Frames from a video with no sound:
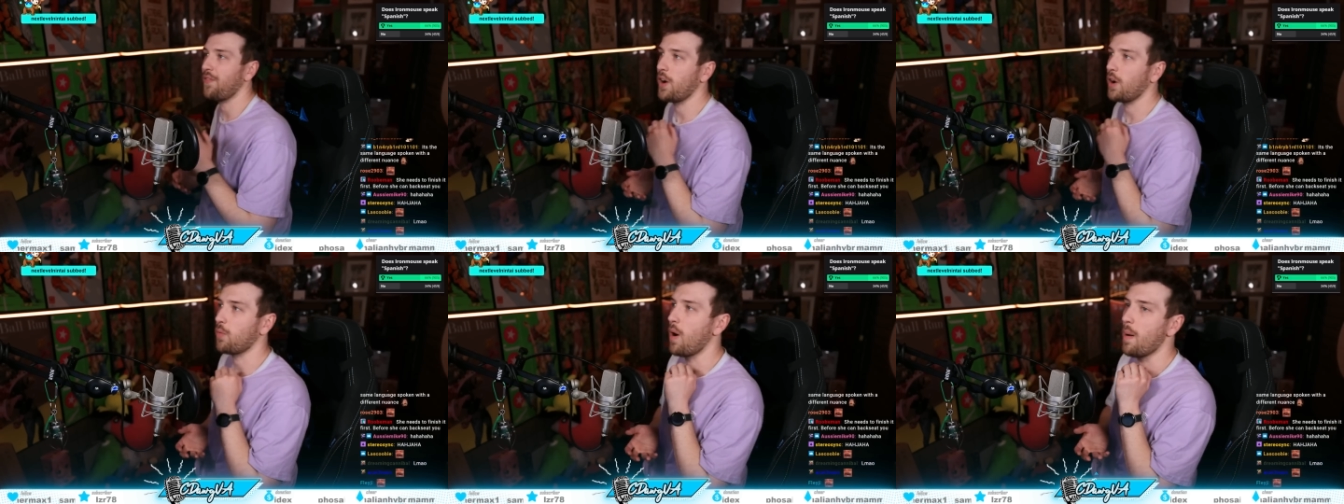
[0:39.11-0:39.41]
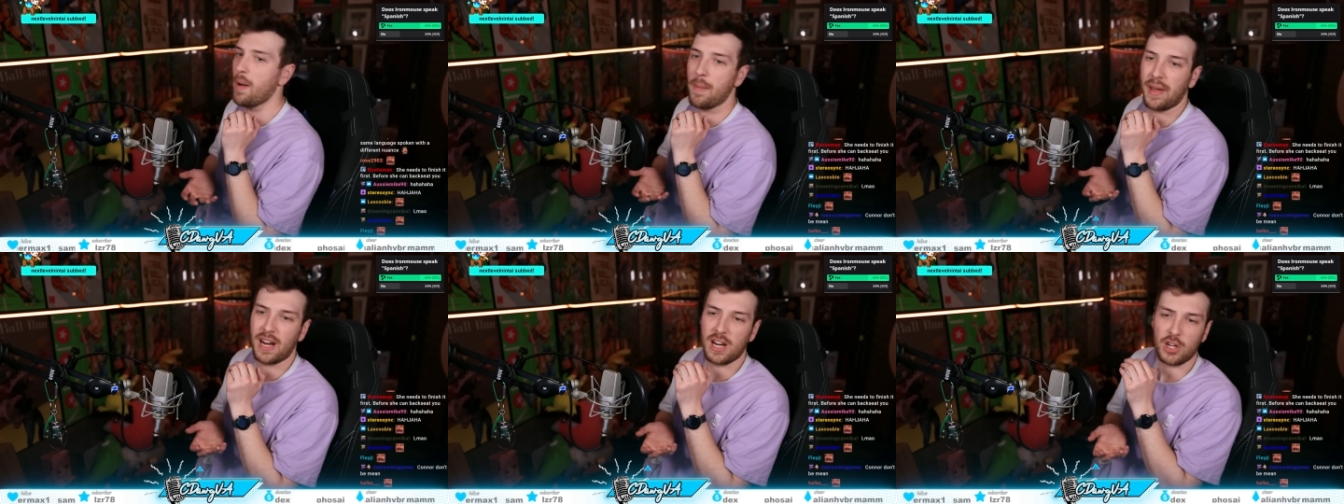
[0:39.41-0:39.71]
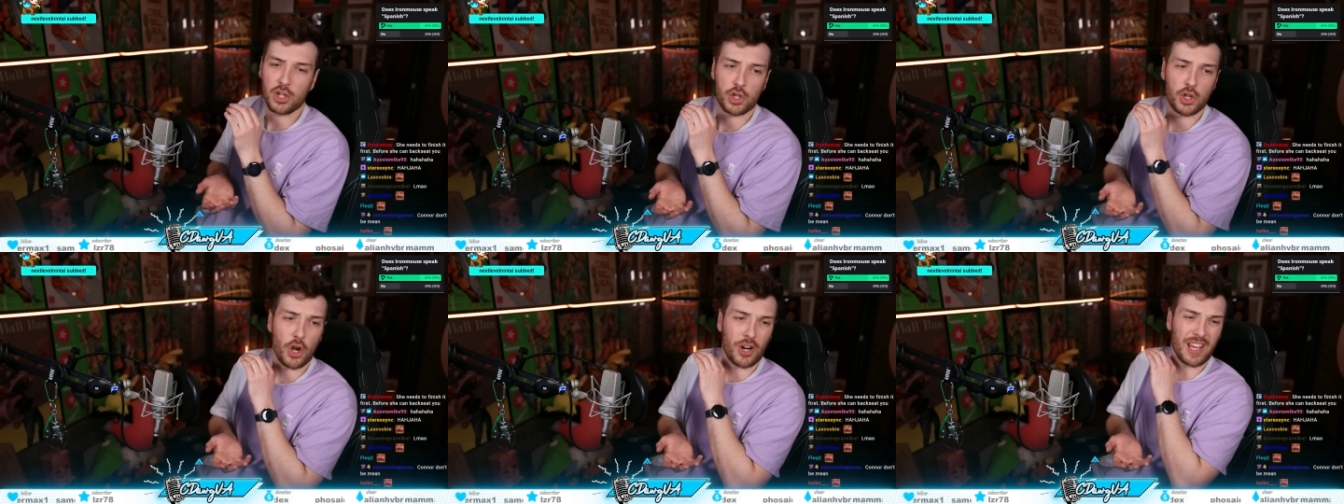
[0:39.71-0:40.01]
Why am I getting
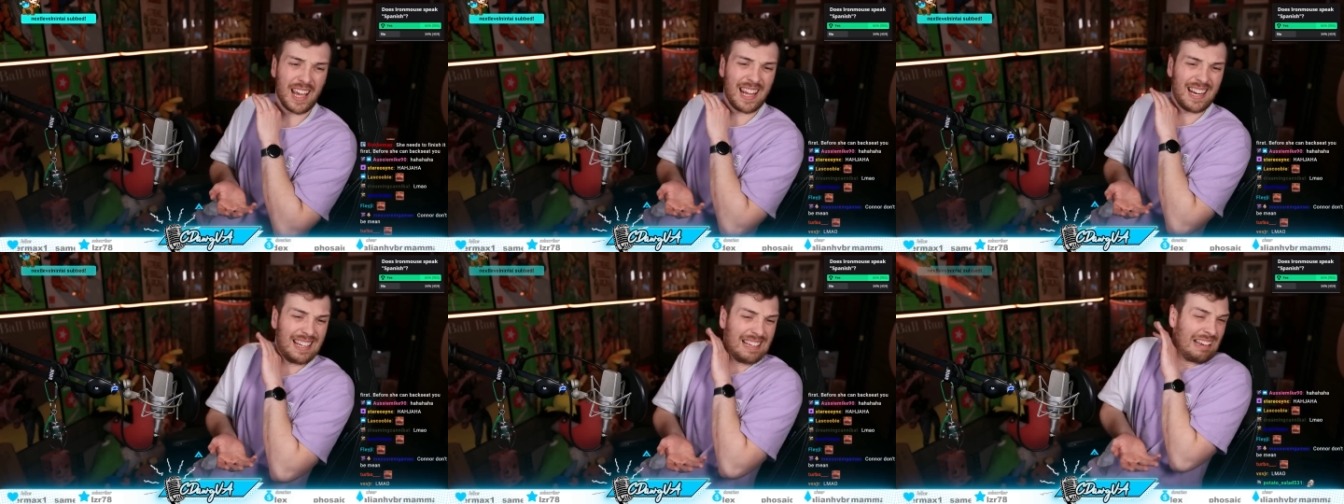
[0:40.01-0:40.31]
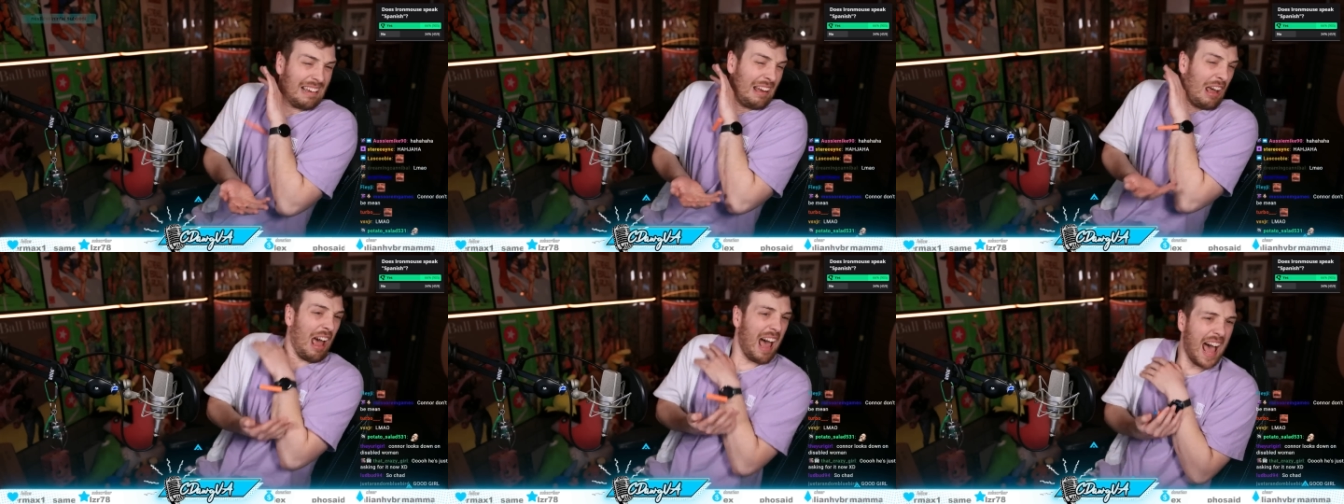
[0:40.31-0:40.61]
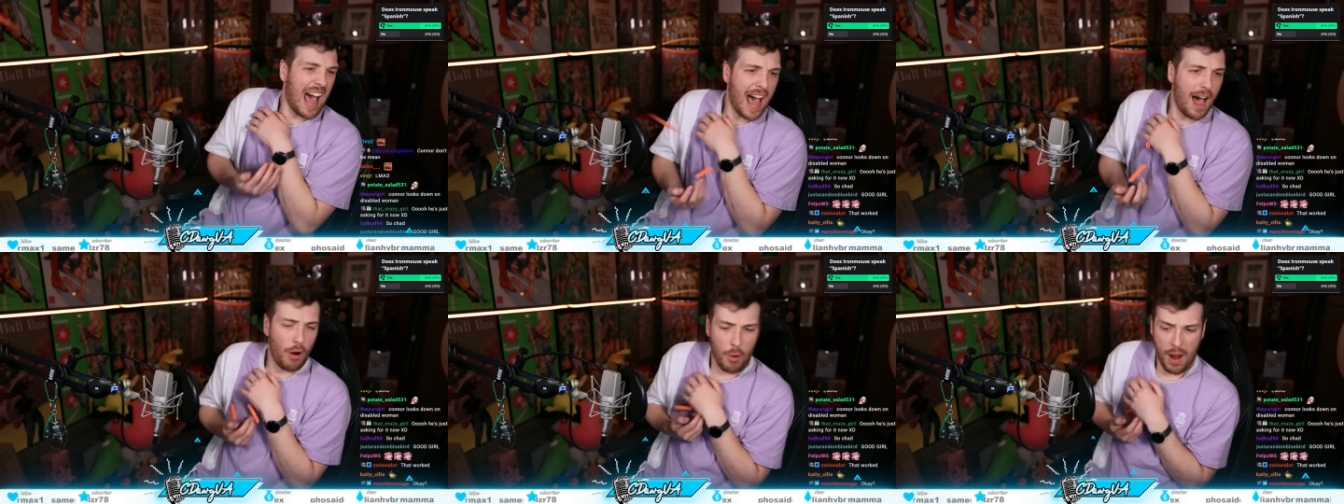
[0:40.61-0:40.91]
shot again?
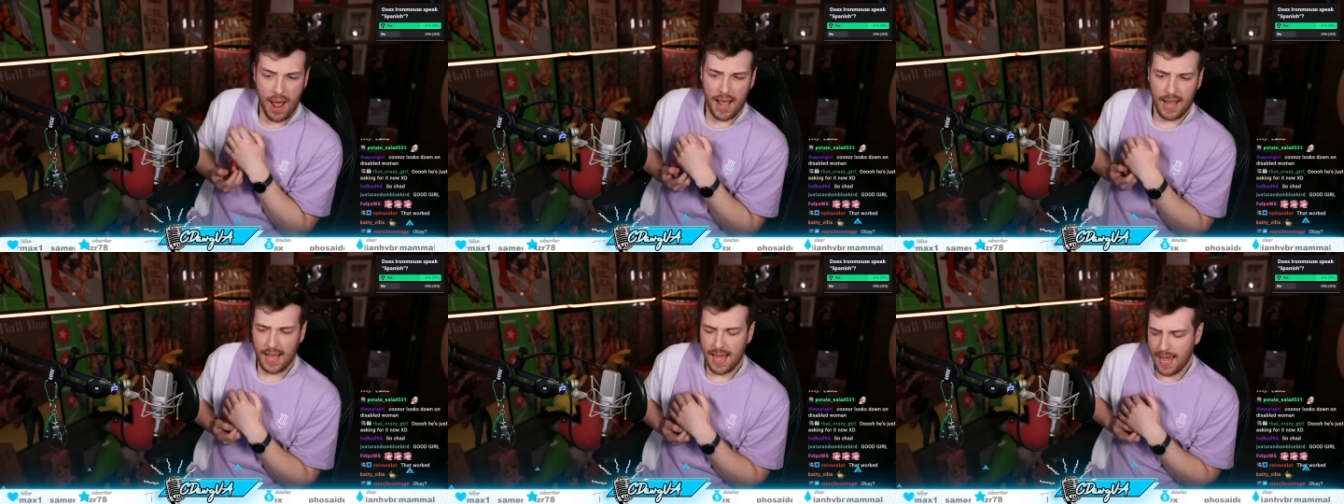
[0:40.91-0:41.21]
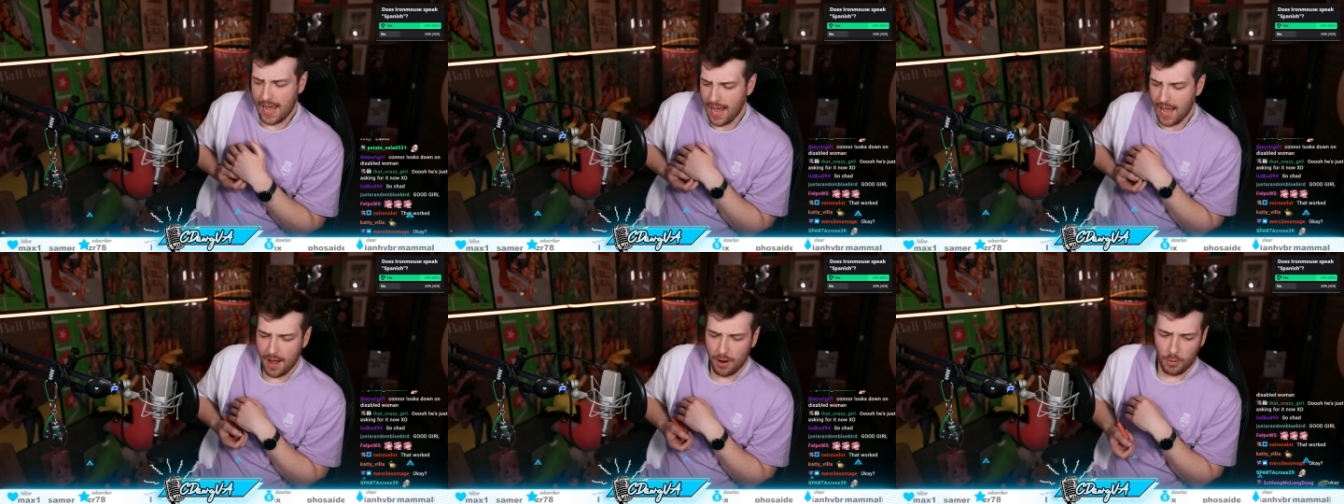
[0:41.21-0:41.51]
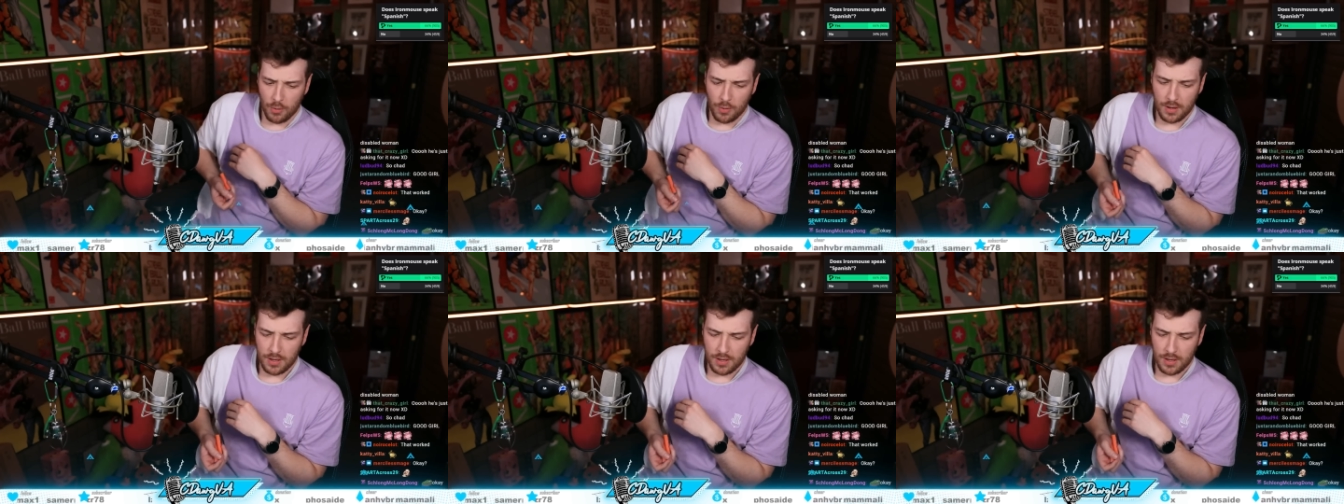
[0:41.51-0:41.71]
Ow! Ow!